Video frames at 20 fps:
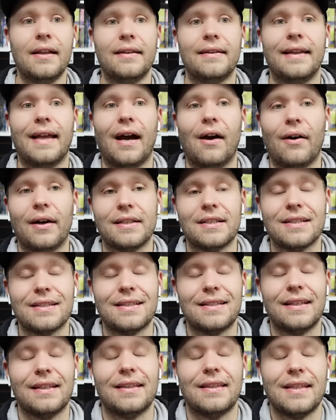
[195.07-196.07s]
Now, I
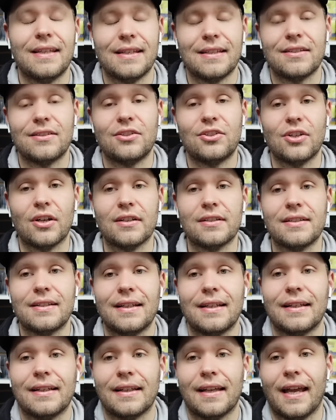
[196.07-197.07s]
just did this just
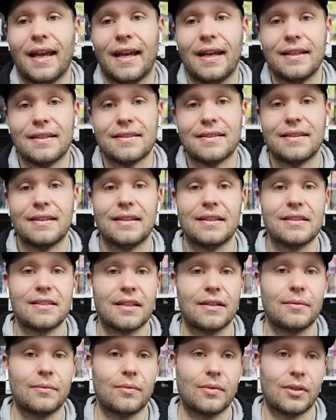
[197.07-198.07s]
in case things
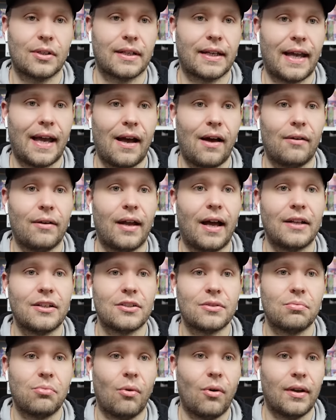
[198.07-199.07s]
didn't work out. I
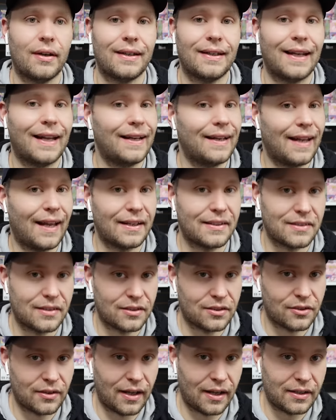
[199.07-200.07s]
just wanted an exit
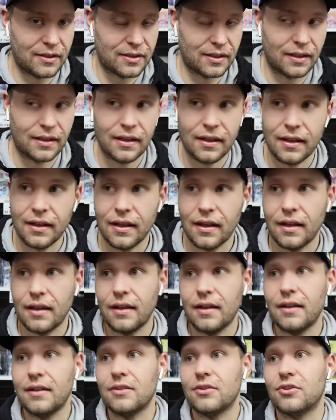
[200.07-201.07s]
strategy.
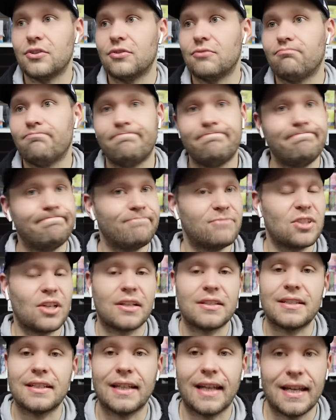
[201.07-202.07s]

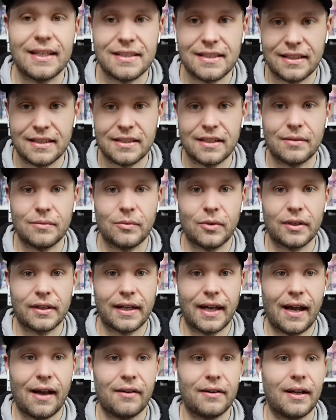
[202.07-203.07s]
Just in case things didn't
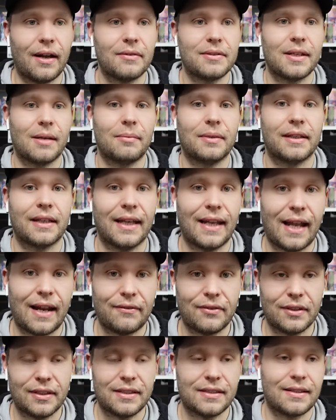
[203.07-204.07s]
work out, I was able to get out
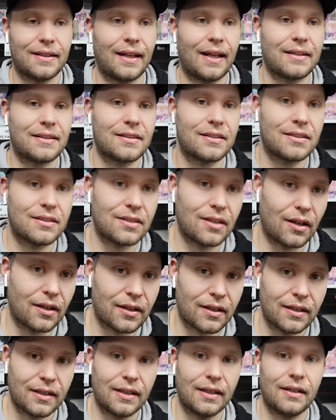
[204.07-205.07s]
of a lease and not
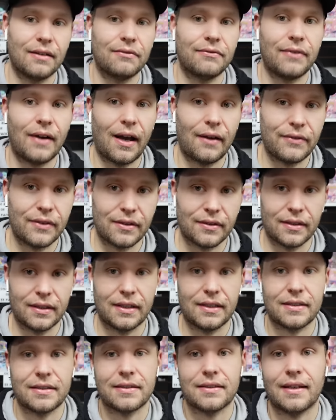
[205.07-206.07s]
stuck in a five-year
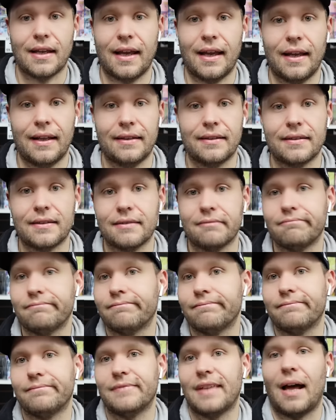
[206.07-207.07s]
lease and
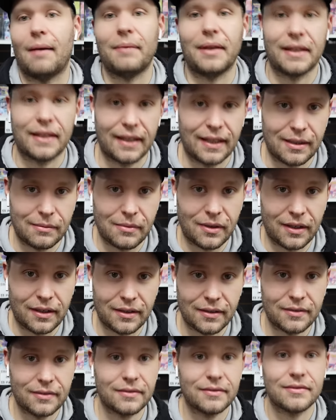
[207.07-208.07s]
not making any
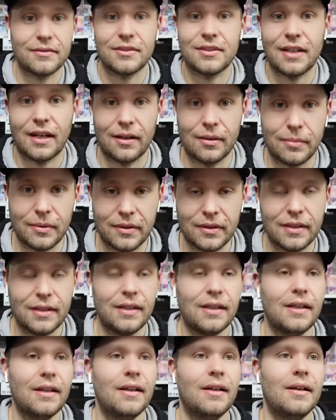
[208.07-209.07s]
money. Terrible.
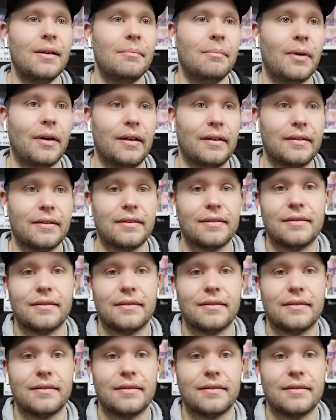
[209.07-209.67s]
But